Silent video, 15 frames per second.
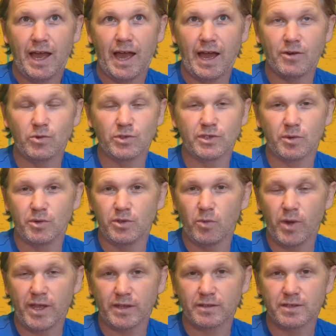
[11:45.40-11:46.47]
And also on the
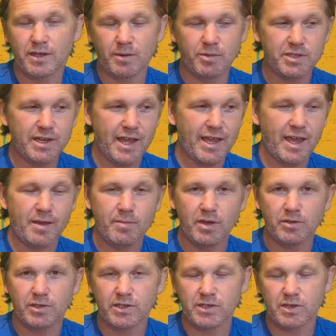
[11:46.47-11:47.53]
wings, it was Nehe
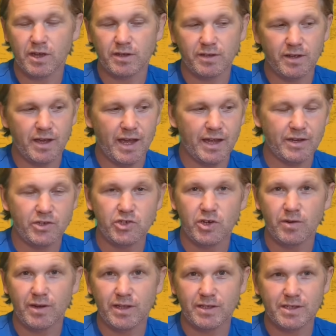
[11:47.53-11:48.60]
Milner-Scudder and
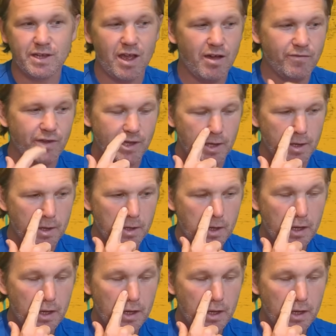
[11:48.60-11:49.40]
Julian Savia.